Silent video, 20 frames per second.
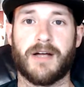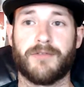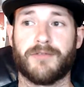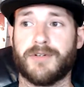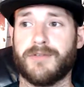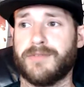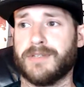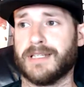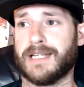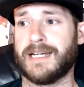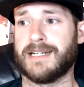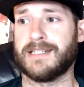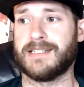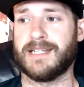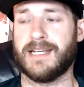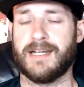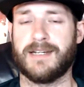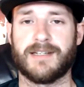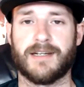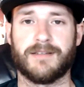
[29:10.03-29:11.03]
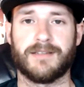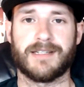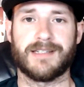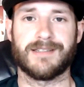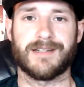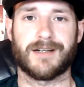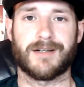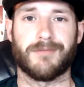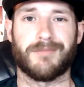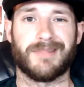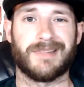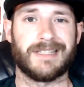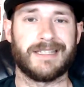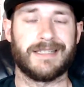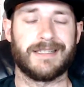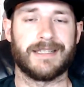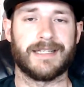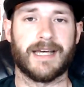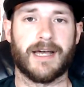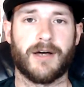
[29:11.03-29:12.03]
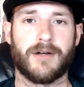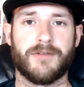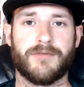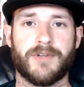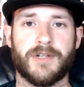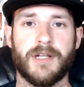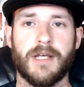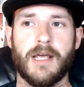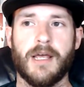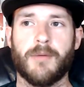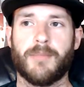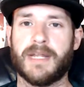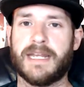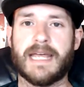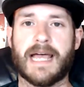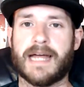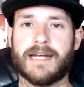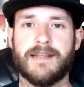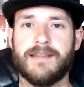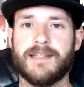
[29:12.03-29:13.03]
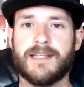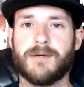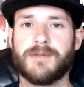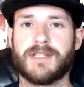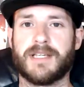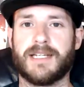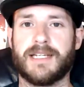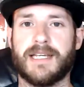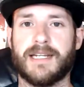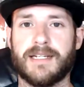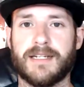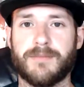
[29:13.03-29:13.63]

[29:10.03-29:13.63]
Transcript: or even land a takedown, like he's not completely out of it. But yeah, I didn't think it was going to get any